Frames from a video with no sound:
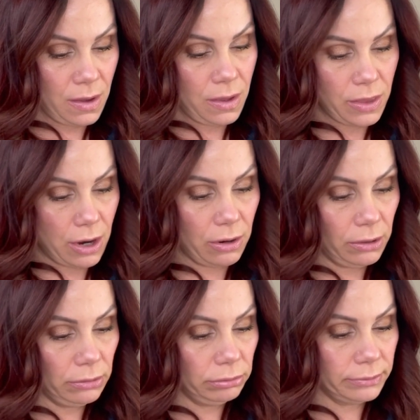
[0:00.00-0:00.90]
there,
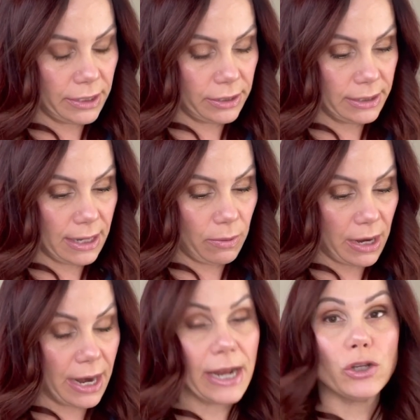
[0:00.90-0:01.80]
oh, there's that one.
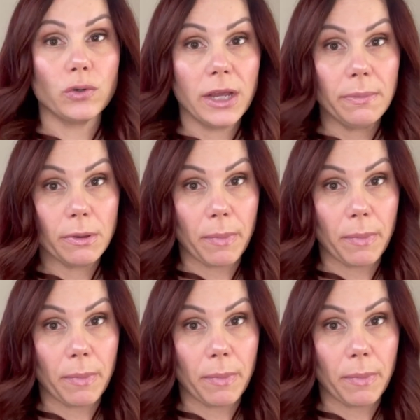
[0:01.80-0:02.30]
And I do keep the